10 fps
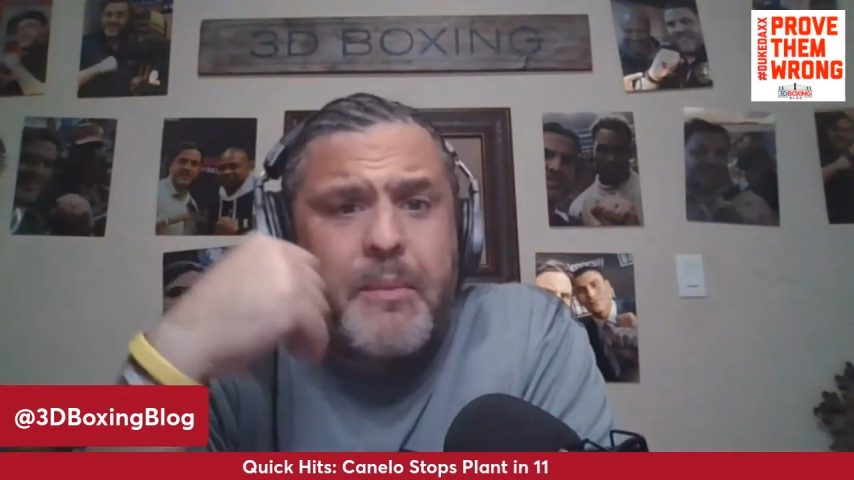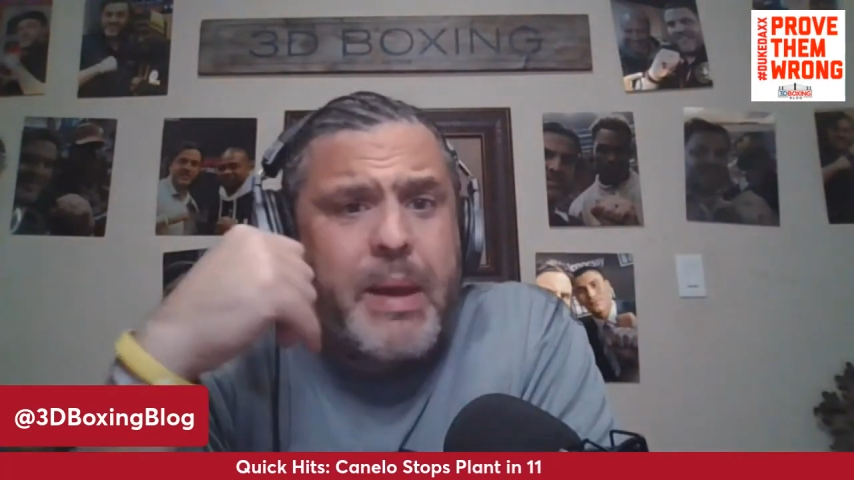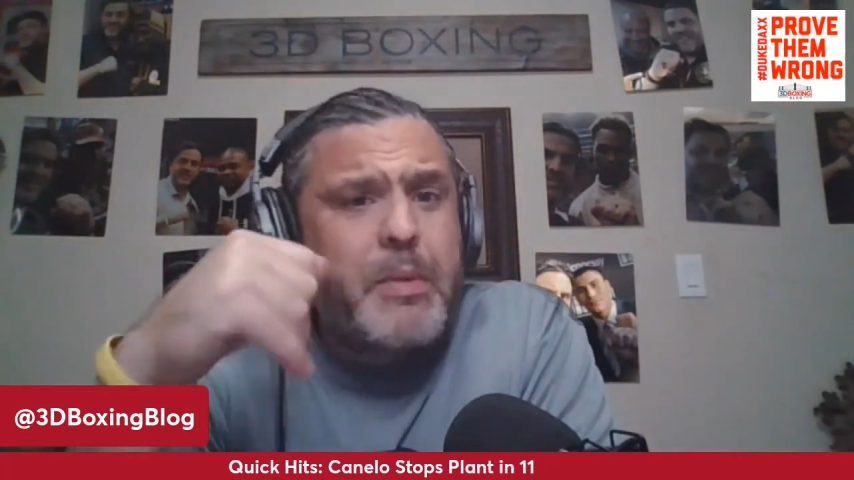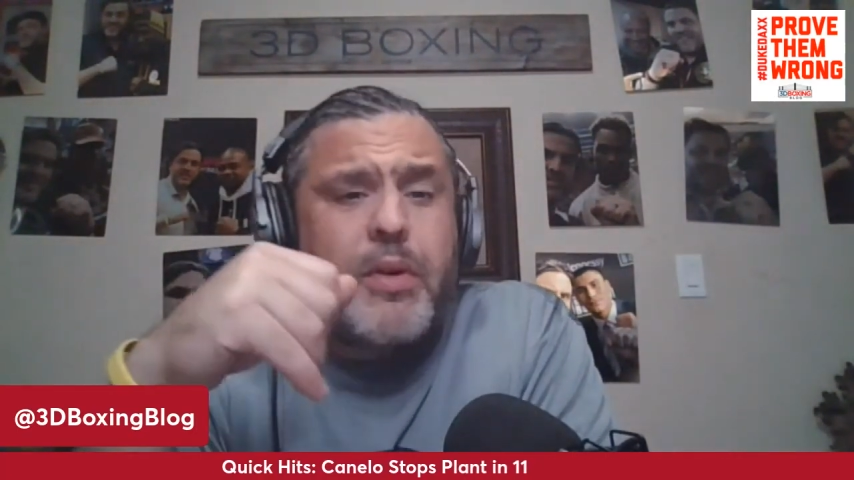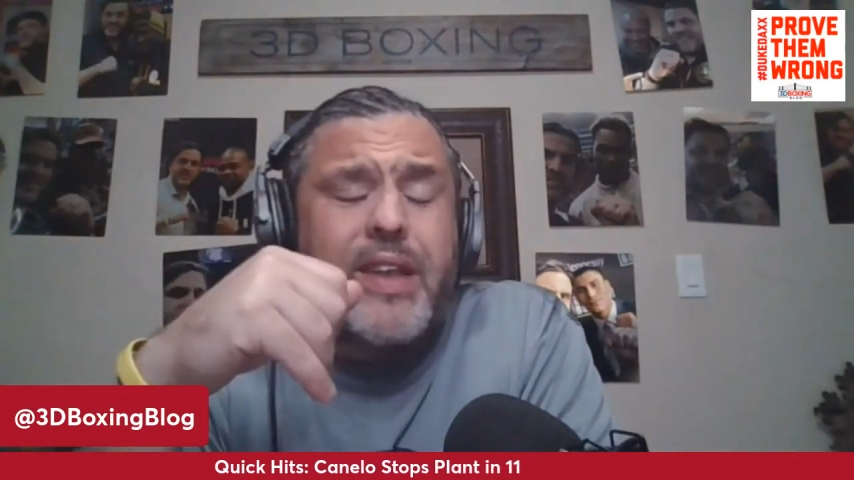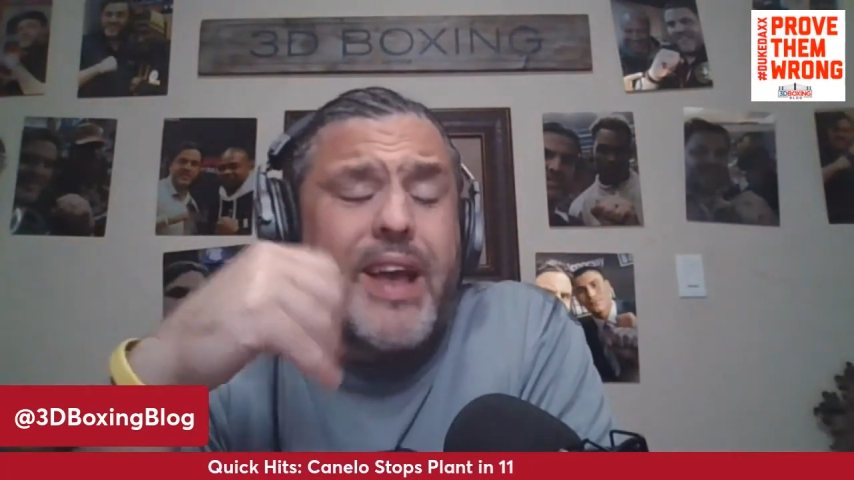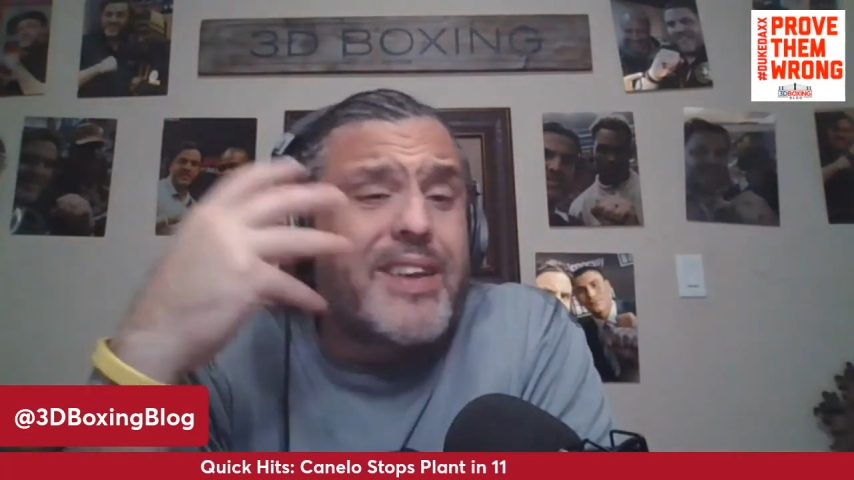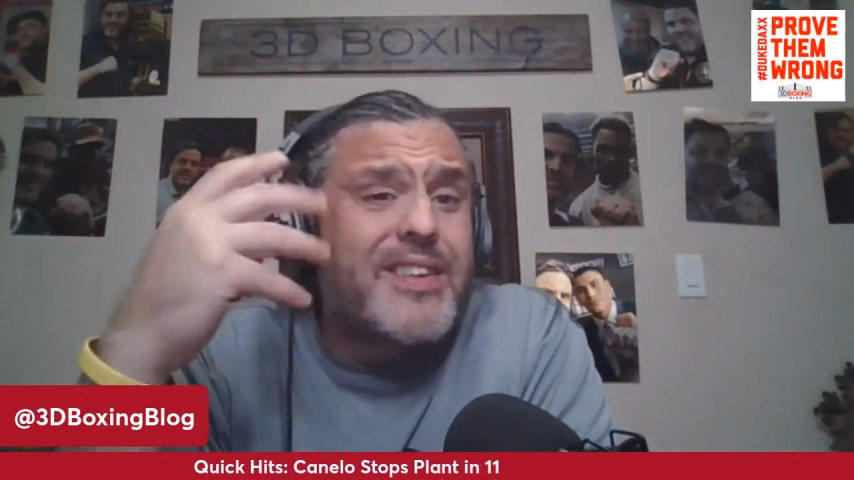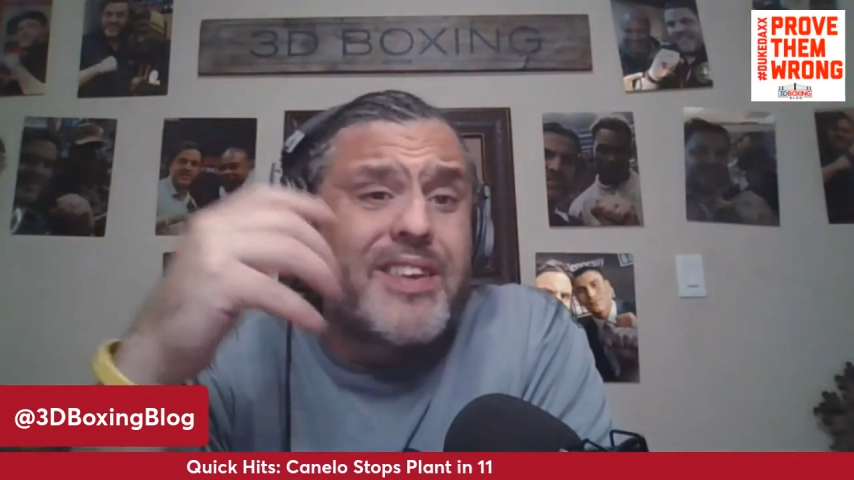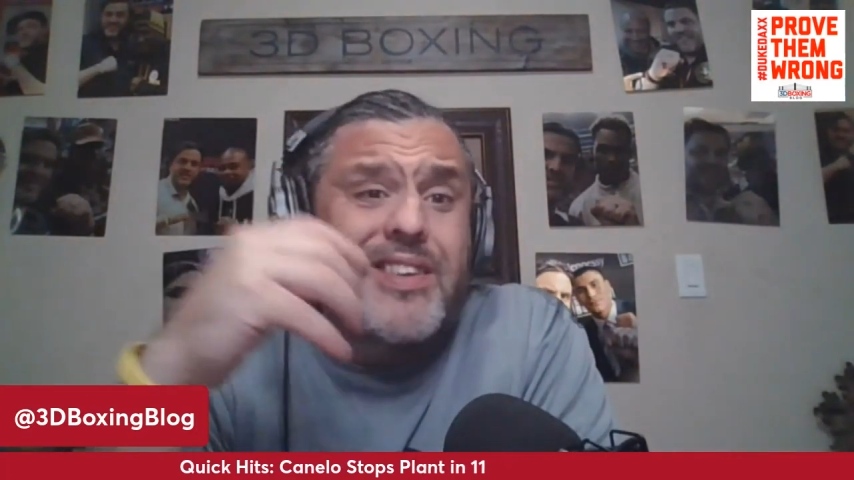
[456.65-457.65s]
Maybe ones I
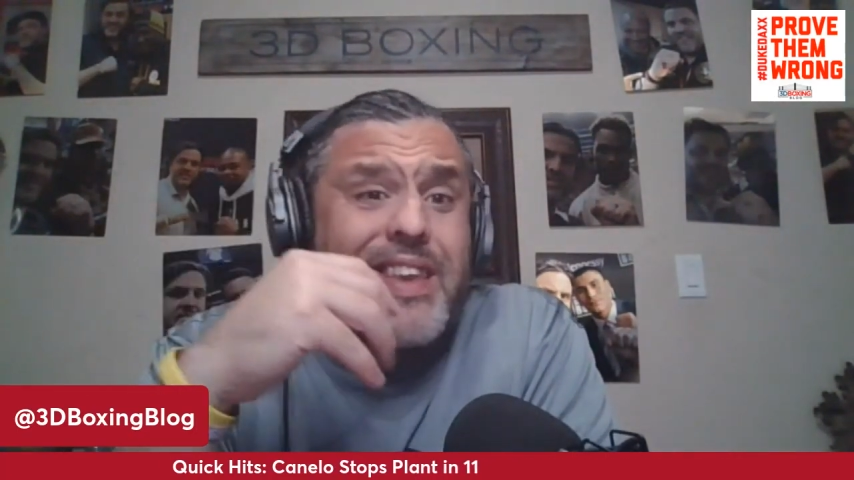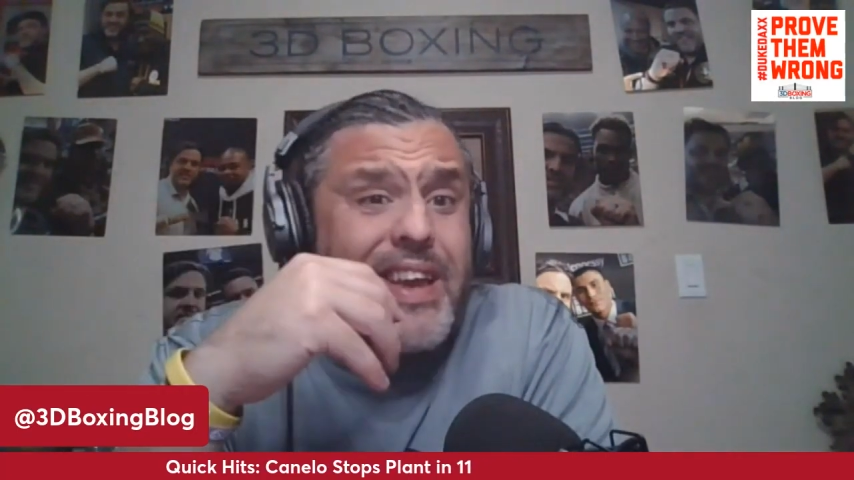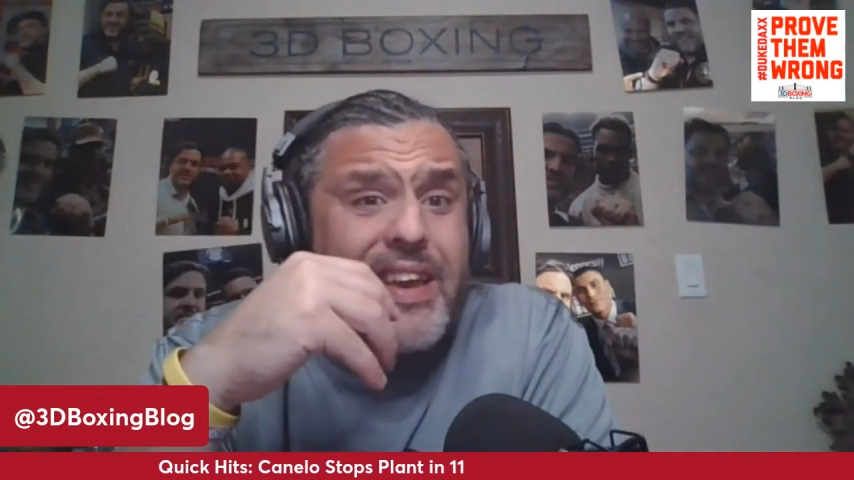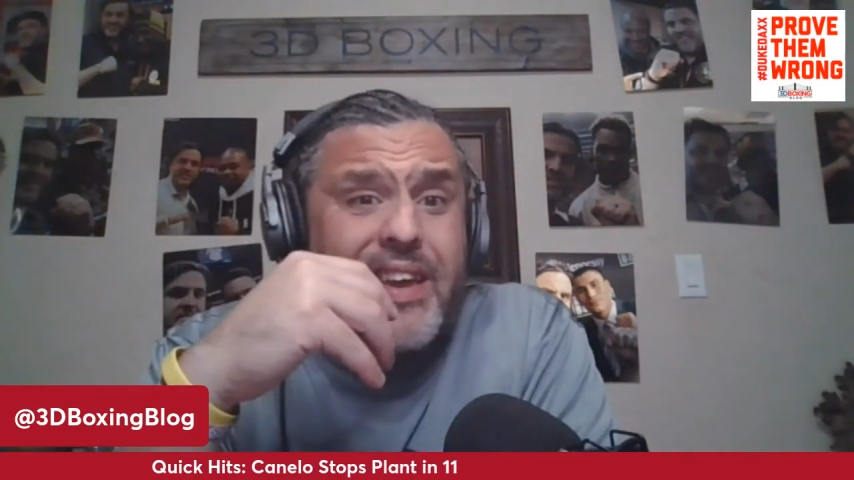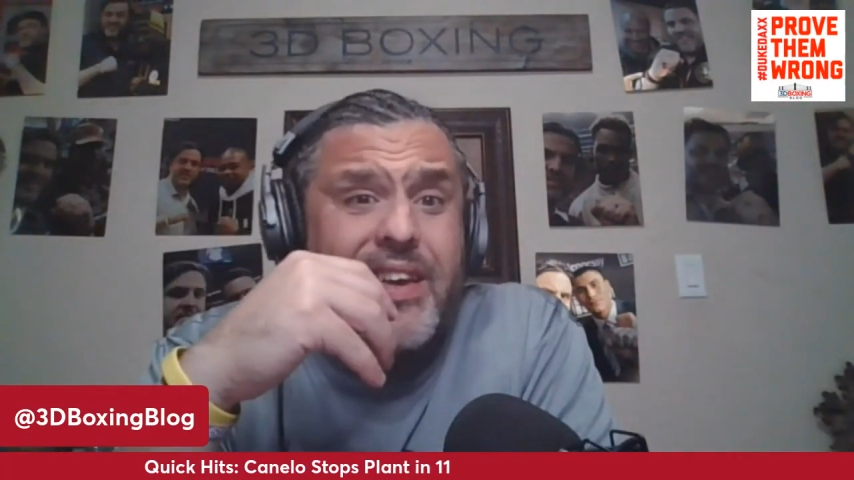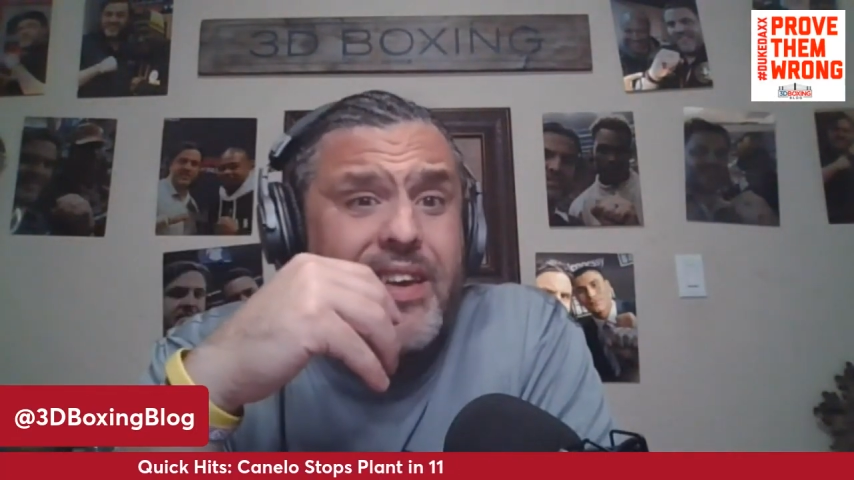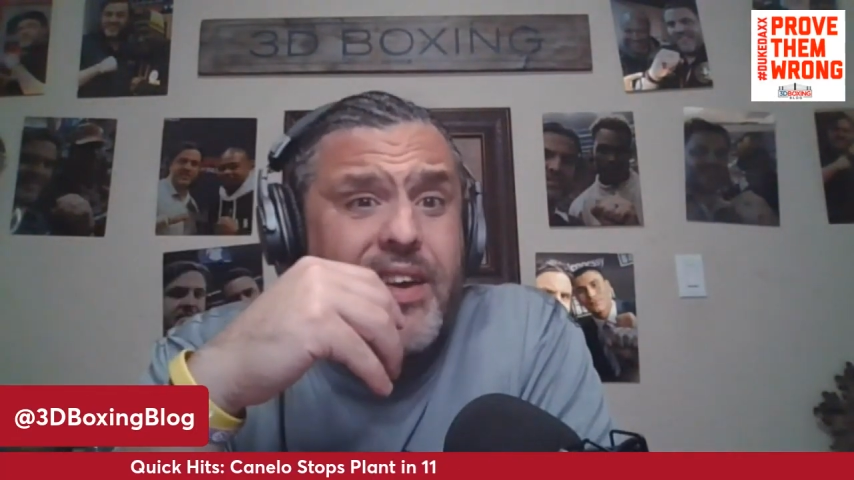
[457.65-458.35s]
can still see.